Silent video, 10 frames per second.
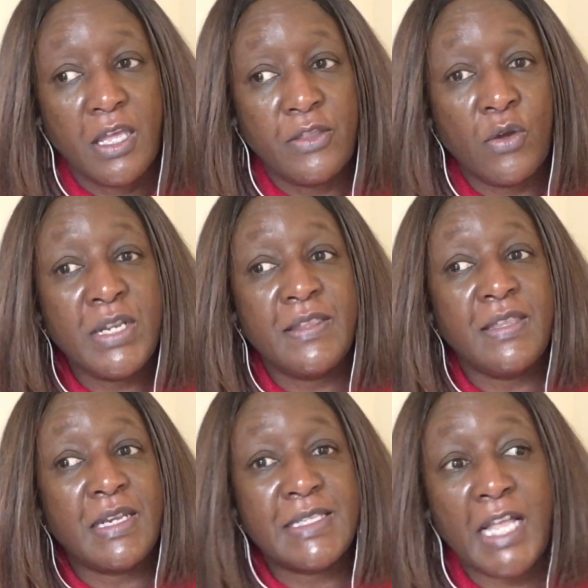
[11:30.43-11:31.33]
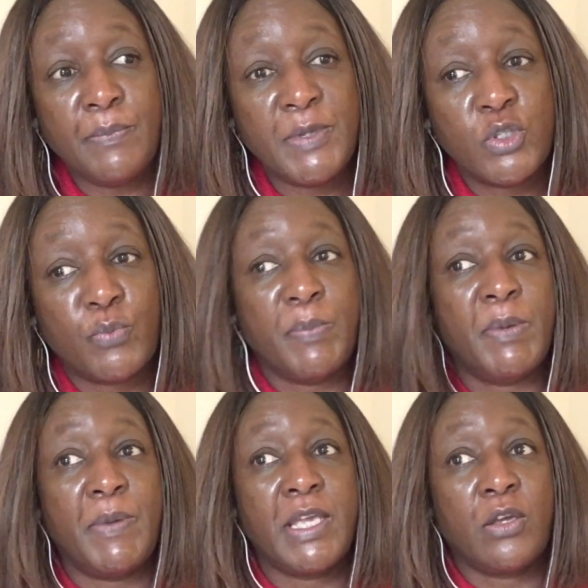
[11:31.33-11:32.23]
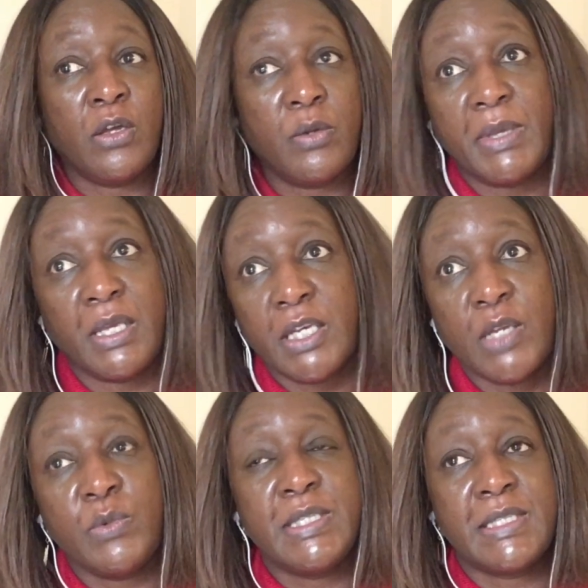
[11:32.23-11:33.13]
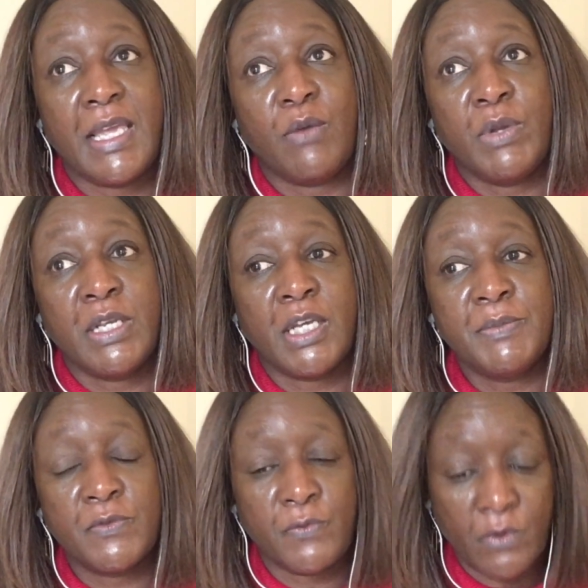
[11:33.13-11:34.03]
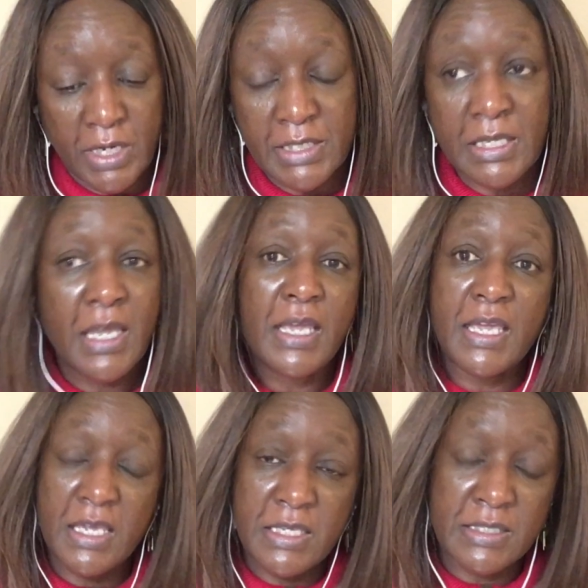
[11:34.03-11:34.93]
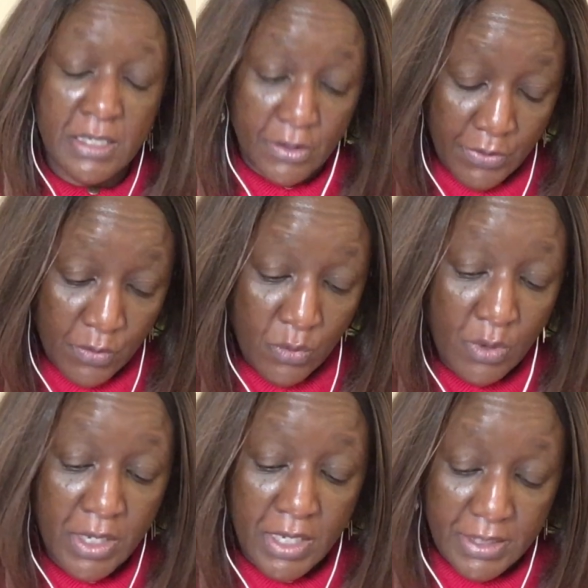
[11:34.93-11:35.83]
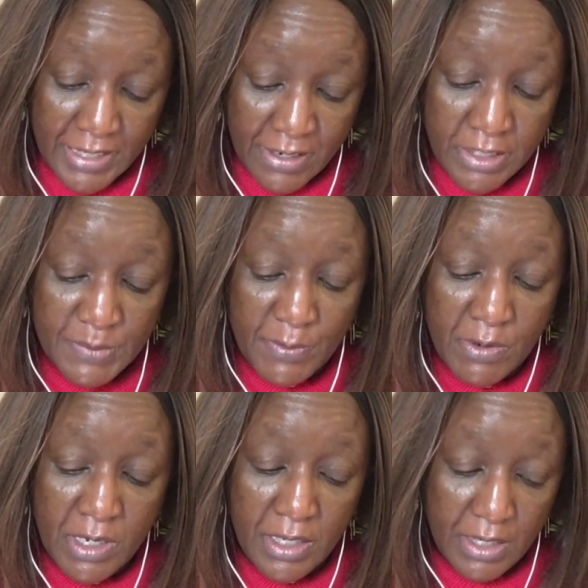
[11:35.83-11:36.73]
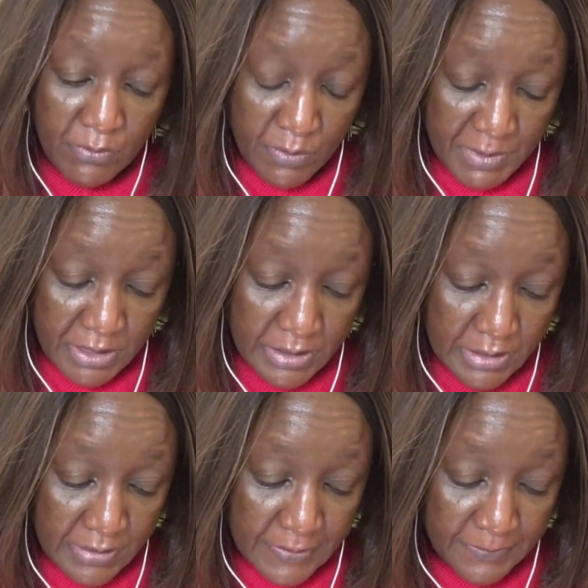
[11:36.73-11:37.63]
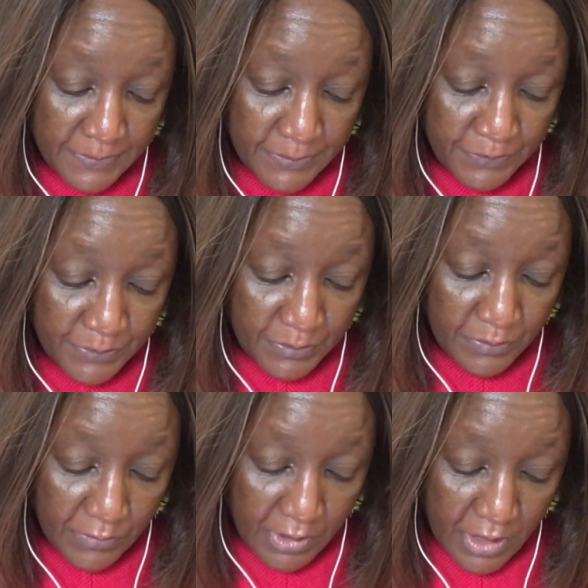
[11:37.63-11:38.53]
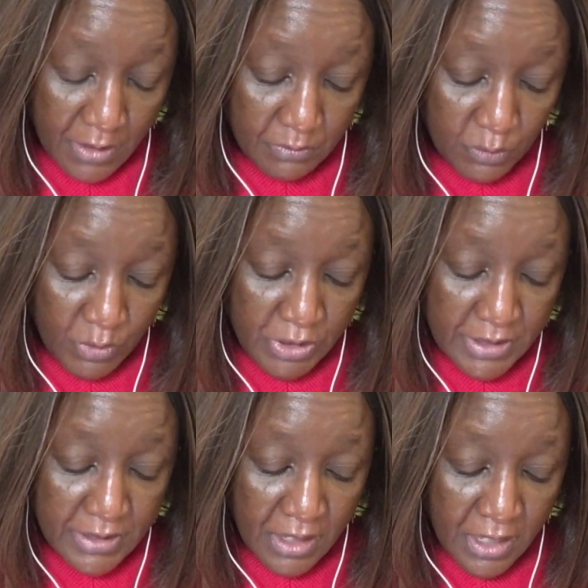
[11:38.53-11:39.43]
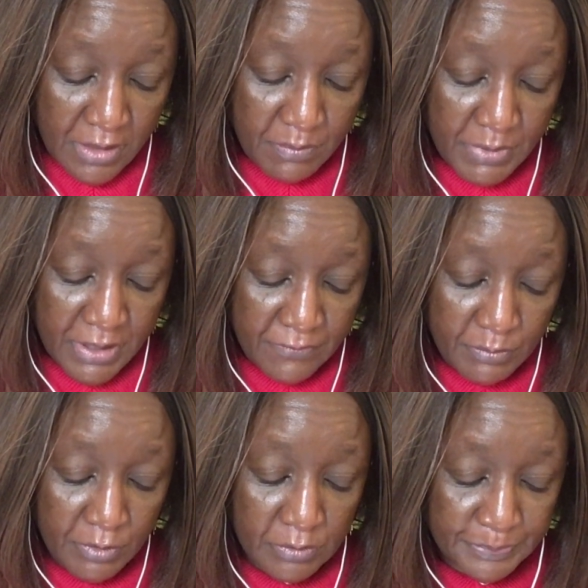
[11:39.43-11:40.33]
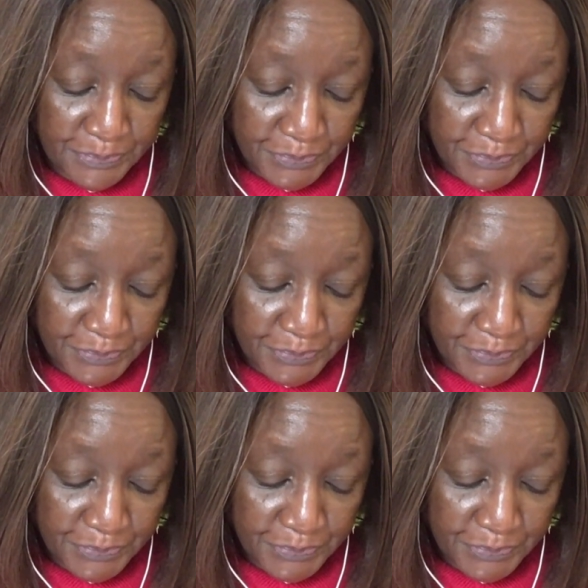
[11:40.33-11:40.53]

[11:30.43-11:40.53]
The only thing that is helping to prop up our economy, can we say, when it comes to forex, is through diaspora remittances. Yeah, which is unbelievable.